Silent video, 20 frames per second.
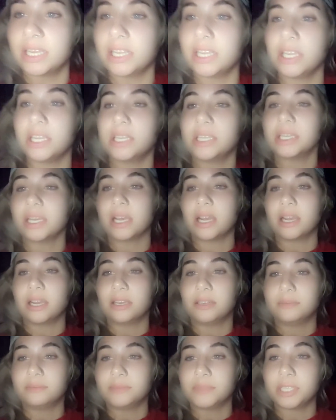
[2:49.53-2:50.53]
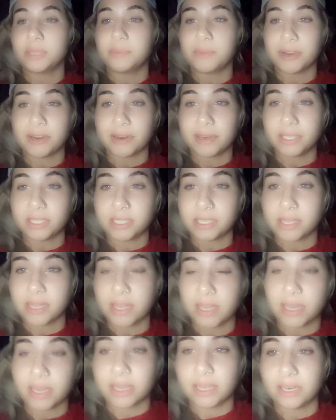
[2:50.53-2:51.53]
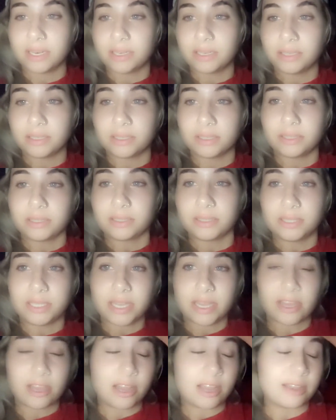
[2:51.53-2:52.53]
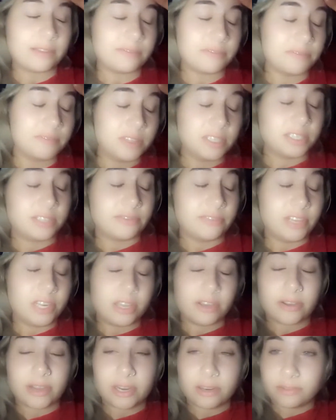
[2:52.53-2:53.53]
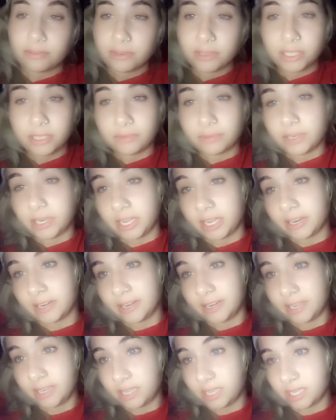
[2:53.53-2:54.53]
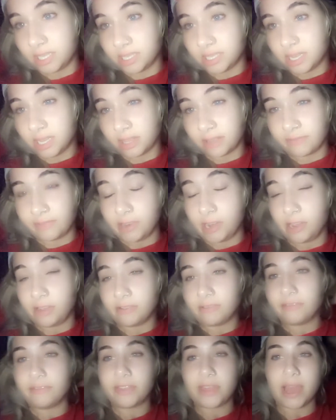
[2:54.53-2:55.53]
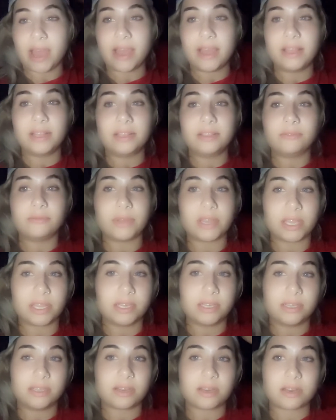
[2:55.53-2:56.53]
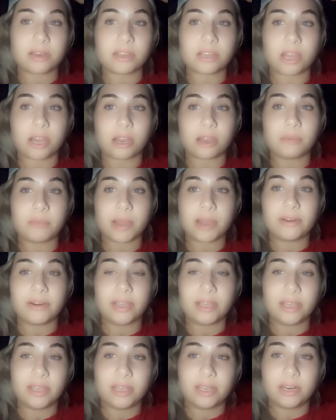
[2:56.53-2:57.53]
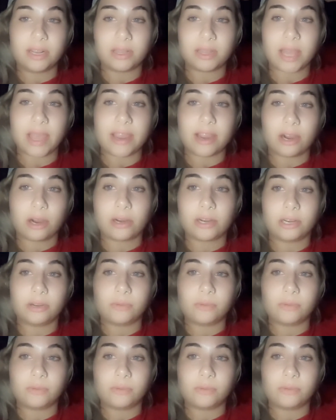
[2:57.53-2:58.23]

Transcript: um, spirits then dick off of this video. I don't really want to hear it. It's not the video for that. We can talk about it in a lighthearted way